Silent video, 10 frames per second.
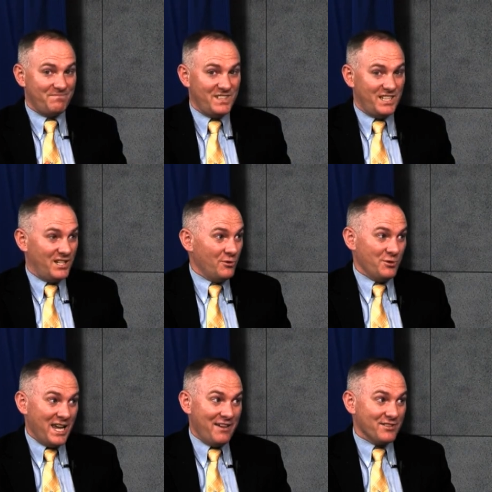New
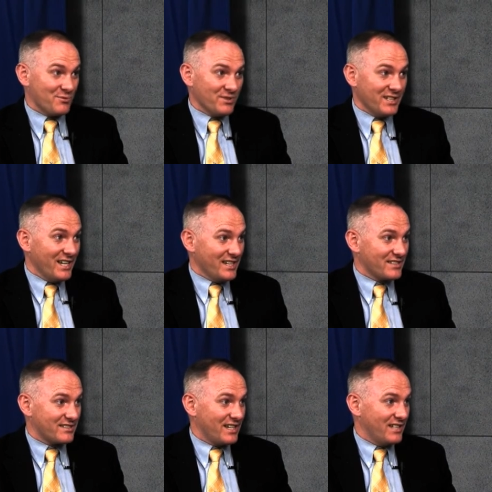Haven's really
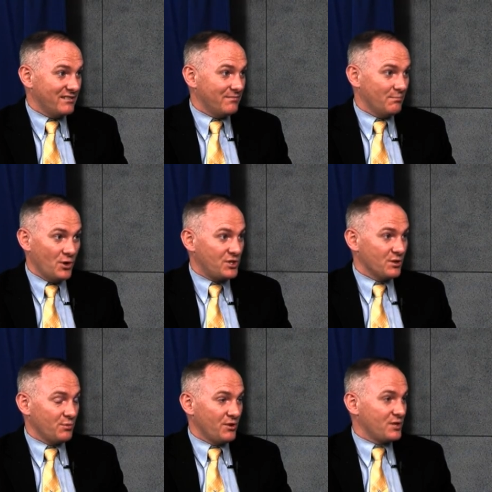nice, and most of your
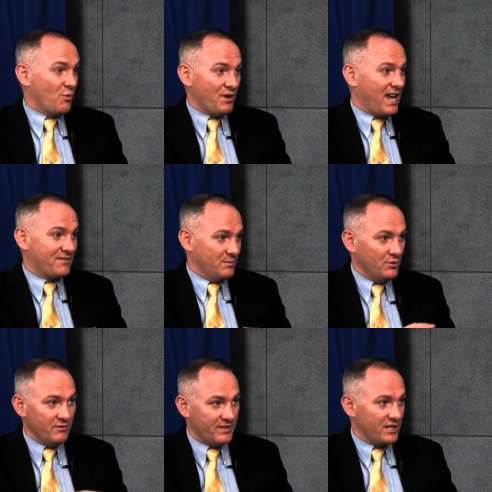employees won't have to
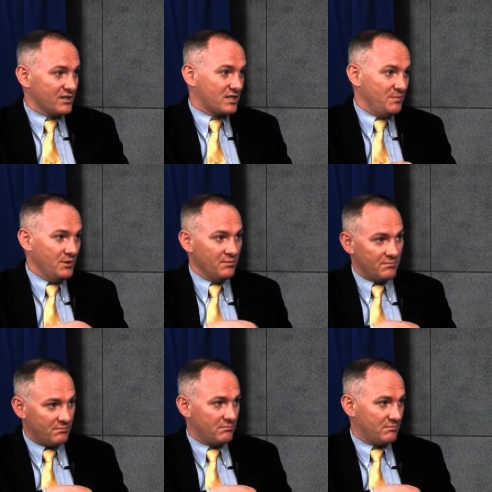move. They can just commute
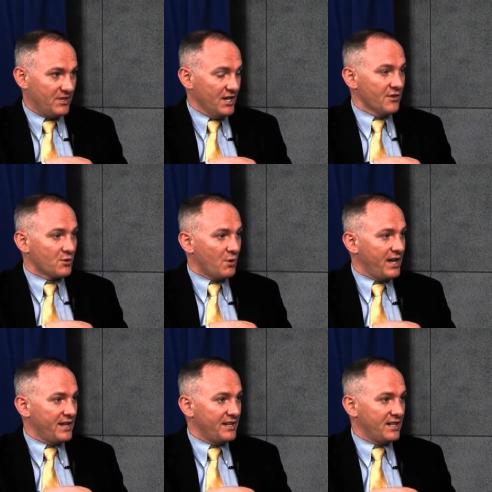the other way
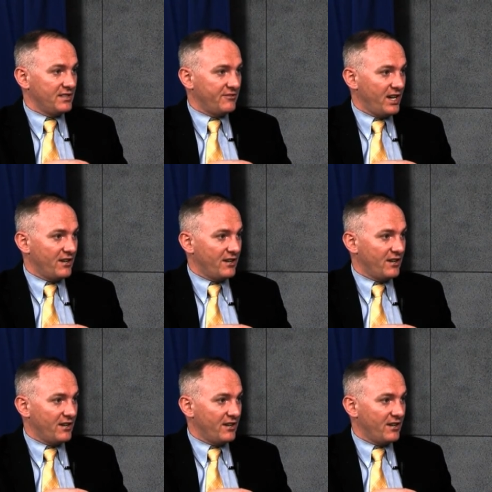on 95.